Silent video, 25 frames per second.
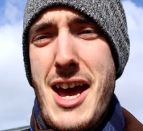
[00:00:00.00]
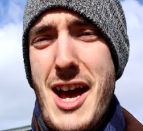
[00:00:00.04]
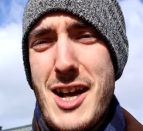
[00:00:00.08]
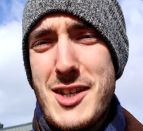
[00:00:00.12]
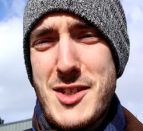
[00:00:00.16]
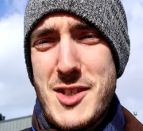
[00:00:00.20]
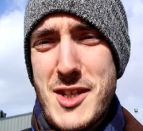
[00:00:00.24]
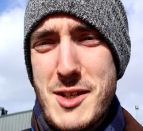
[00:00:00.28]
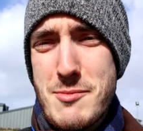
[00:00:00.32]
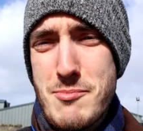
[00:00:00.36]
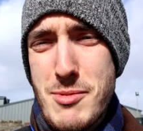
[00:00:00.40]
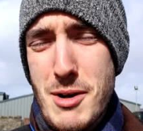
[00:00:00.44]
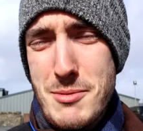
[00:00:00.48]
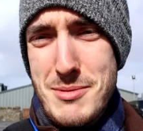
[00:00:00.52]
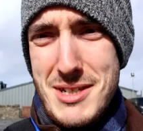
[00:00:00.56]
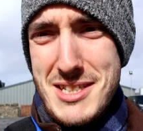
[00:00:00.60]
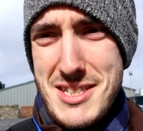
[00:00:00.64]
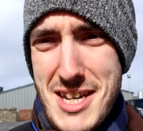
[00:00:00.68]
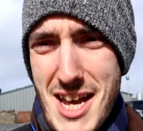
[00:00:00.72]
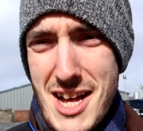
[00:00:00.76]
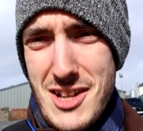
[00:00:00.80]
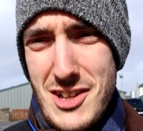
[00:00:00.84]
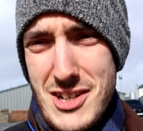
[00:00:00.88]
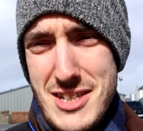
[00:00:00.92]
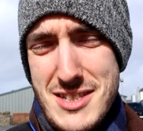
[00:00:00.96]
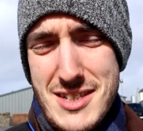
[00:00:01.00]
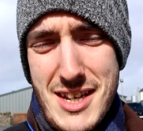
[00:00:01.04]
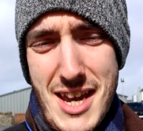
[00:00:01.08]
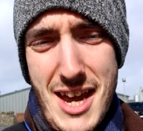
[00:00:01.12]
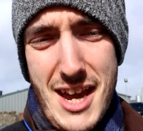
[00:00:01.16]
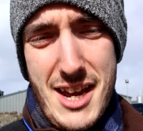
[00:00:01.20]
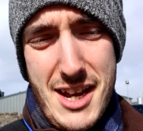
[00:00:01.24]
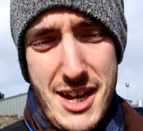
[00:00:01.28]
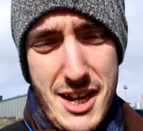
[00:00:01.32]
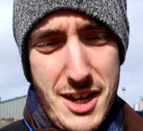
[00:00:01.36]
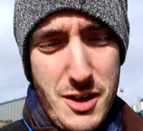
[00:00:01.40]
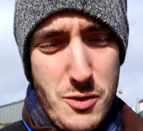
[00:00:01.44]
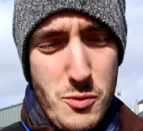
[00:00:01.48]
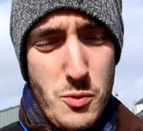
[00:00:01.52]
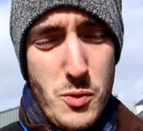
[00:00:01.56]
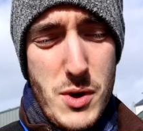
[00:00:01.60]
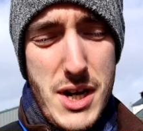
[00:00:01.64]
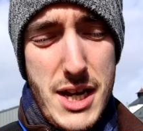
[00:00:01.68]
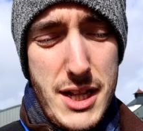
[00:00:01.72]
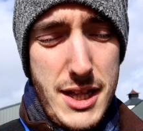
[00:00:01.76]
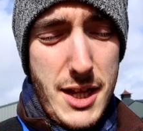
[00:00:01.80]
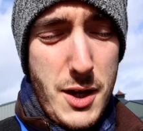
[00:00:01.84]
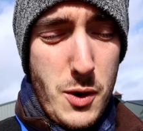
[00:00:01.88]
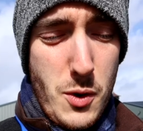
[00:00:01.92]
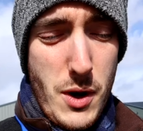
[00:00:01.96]
As you can probably tell, it's getting
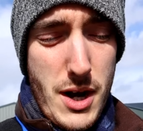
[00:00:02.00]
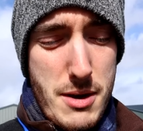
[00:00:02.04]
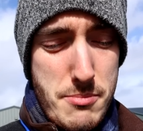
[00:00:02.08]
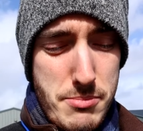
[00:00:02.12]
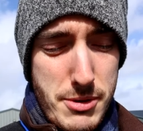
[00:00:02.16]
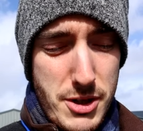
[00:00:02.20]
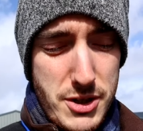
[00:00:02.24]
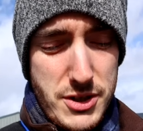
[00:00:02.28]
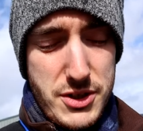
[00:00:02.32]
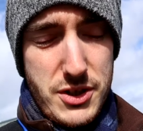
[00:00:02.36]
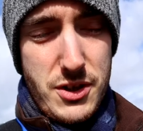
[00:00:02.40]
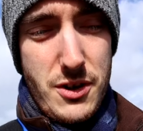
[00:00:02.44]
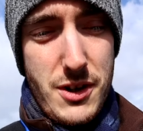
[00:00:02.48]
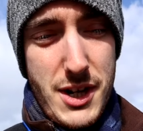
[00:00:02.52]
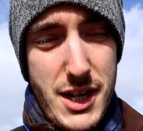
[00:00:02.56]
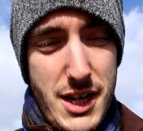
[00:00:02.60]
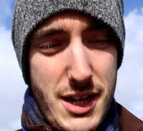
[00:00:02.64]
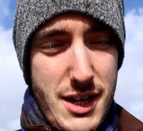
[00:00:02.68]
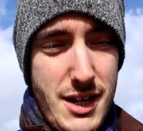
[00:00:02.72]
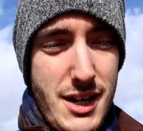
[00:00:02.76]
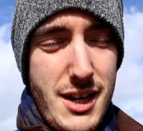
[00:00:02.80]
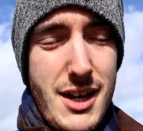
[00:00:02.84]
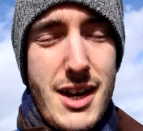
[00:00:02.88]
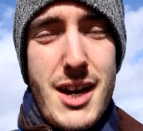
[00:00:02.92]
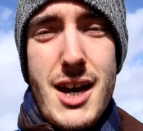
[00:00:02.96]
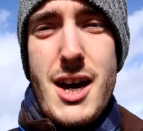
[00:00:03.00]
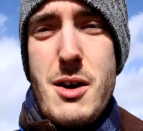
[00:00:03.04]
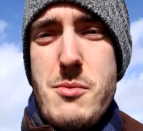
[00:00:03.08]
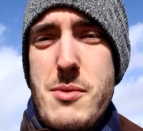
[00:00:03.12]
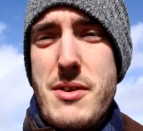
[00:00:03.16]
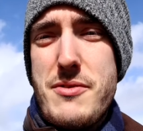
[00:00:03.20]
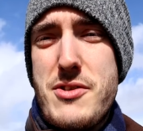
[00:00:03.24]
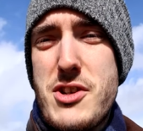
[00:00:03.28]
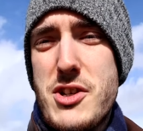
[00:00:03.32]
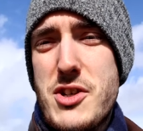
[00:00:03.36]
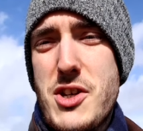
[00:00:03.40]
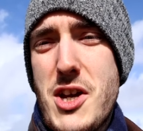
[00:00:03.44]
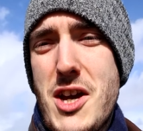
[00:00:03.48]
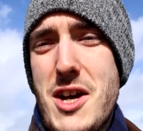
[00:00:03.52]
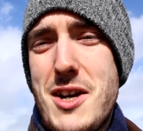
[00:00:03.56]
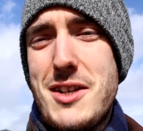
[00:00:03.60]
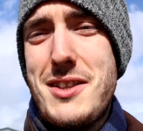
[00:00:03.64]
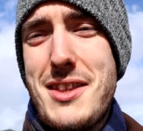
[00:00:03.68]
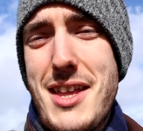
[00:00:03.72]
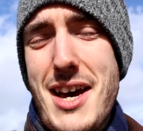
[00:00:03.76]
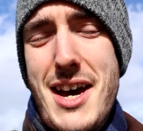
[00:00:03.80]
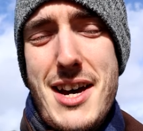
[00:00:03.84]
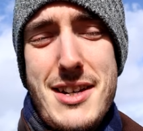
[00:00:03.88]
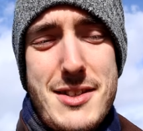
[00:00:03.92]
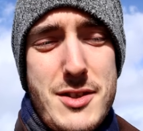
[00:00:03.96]
really quite blustery, and we've just
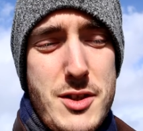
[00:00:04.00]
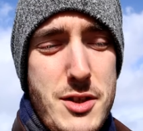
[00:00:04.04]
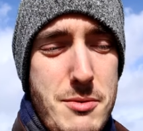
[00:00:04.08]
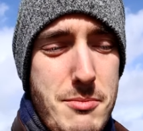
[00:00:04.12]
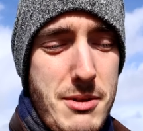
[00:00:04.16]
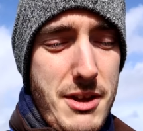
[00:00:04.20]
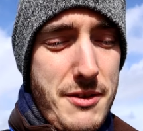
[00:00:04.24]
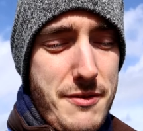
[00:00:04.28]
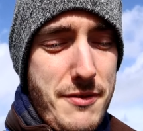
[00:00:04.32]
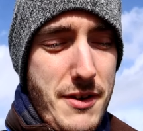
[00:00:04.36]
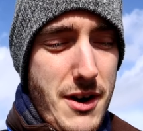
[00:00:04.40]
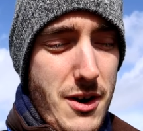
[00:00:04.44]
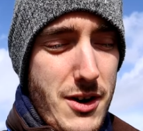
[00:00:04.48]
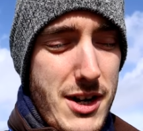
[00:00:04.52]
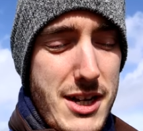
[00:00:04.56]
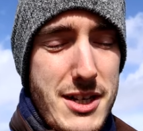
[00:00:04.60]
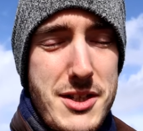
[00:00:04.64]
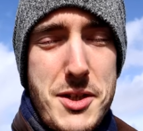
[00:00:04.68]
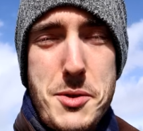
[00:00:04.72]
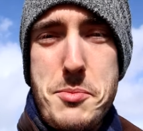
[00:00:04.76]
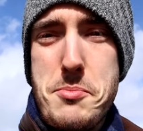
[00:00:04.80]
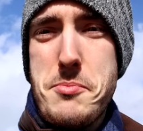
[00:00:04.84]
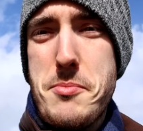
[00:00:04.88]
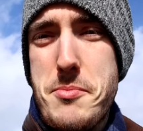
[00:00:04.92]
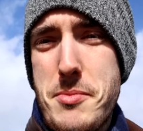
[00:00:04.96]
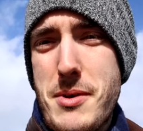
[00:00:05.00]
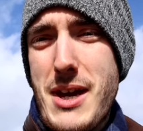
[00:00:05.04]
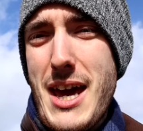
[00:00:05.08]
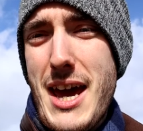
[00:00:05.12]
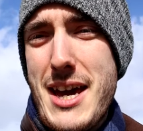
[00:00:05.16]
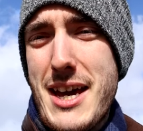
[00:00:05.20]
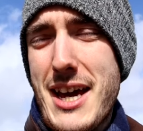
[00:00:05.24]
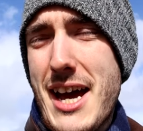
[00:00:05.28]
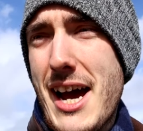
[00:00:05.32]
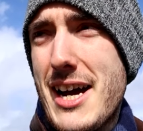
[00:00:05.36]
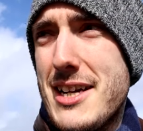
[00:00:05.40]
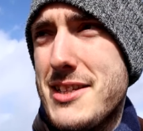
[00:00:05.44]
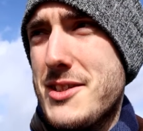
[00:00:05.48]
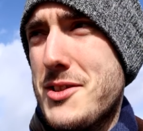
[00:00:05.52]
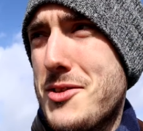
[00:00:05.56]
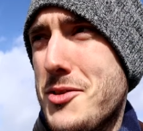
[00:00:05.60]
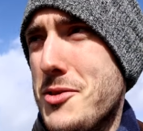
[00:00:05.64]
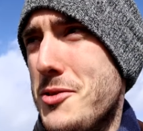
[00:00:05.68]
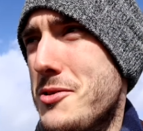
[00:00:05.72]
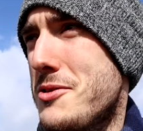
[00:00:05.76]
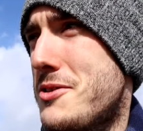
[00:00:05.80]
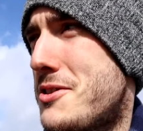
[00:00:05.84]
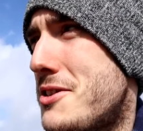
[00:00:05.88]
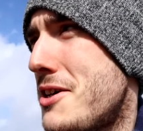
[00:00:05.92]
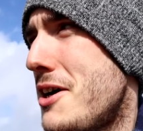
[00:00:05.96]
heard that some of the ferries are getting
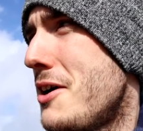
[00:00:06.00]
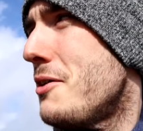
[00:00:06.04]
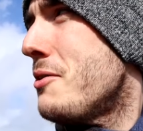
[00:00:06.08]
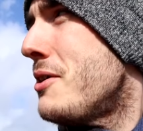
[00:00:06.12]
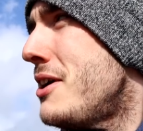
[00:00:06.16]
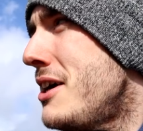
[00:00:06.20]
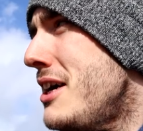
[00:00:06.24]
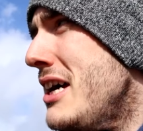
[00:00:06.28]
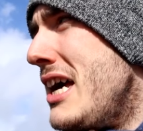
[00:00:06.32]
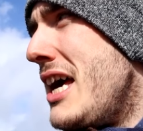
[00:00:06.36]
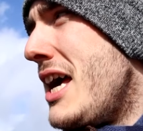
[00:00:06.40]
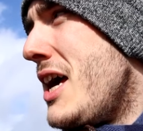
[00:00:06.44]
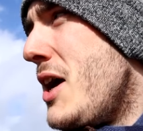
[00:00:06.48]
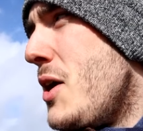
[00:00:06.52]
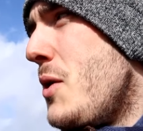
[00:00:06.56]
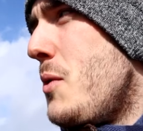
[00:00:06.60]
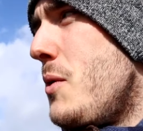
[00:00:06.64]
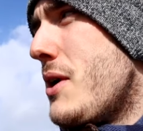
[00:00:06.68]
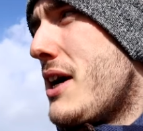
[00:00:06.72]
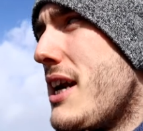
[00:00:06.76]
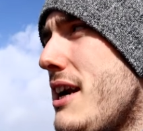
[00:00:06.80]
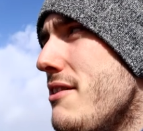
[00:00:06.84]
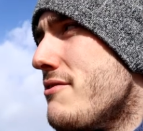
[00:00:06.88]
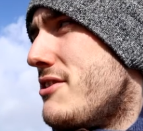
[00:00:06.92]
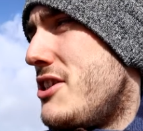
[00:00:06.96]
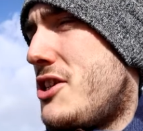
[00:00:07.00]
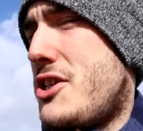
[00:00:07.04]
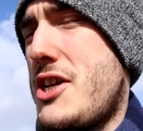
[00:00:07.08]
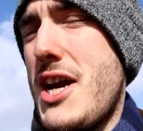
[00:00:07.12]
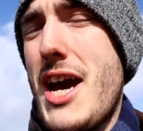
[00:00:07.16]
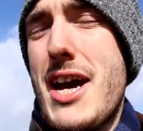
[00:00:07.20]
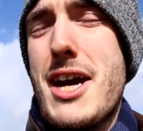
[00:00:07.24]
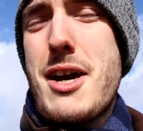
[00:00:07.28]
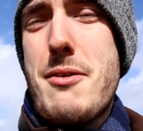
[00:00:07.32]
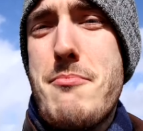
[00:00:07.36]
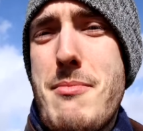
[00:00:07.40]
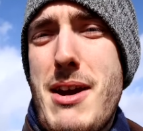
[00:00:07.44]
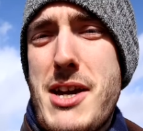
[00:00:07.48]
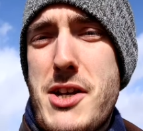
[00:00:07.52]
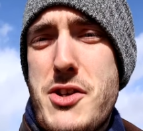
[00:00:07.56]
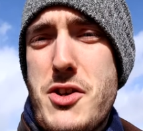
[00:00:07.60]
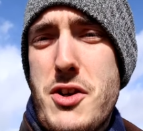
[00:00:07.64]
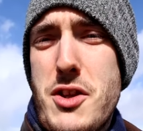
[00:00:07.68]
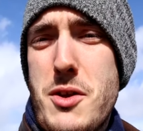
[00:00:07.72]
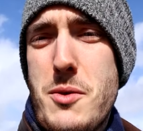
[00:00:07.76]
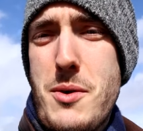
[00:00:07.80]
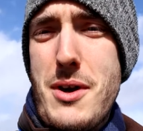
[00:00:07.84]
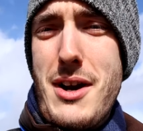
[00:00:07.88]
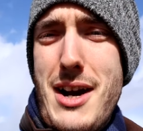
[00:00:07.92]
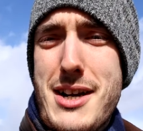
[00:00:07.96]
cancelled, so we're gonna have to check and make
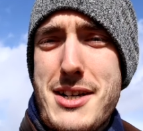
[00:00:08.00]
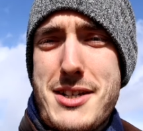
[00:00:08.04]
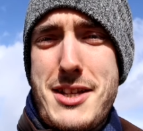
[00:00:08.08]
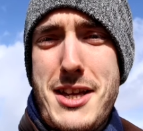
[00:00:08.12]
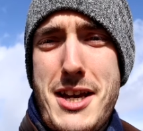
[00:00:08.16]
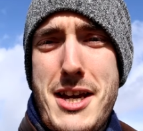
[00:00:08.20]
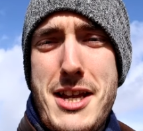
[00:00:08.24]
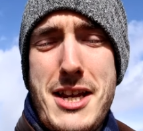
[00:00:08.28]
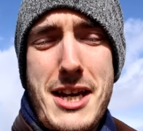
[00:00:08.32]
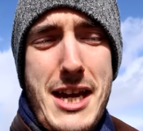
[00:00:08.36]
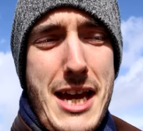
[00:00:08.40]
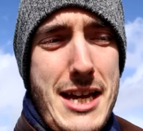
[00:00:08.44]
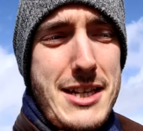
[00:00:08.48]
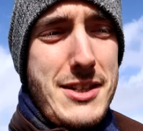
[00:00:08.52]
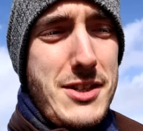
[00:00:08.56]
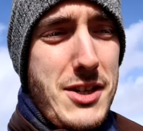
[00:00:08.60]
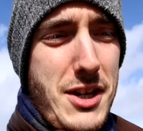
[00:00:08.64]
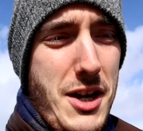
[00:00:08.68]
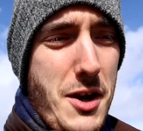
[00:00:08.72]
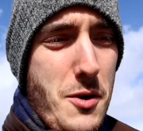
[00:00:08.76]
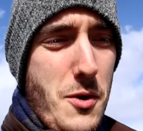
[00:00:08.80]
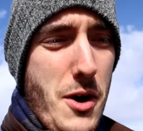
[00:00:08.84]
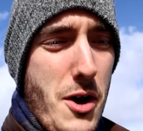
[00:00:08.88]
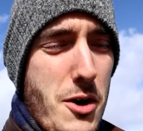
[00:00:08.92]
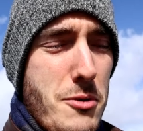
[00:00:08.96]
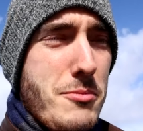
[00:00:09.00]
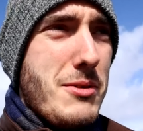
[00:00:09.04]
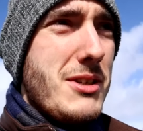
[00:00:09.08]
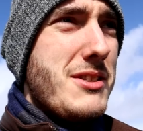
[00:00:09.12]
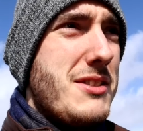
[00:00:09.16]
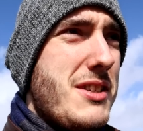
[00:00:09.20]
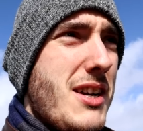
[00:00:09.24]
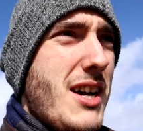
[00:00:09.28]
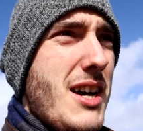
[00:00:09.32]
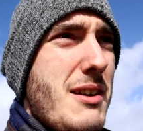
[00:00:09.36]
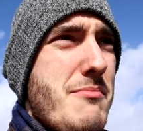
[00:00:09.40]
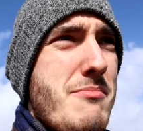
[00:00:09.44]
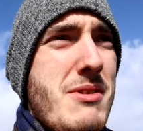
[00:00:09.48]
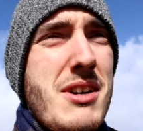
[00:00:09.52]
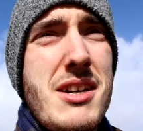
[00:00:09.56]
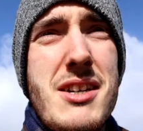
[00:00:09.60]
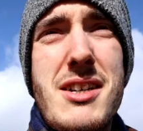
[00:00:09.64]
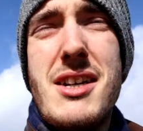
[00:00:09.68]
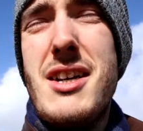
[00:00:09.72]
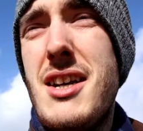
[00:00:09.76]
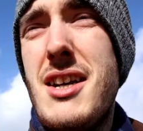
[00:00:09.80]
sure that we're actually gonna get to go home on time.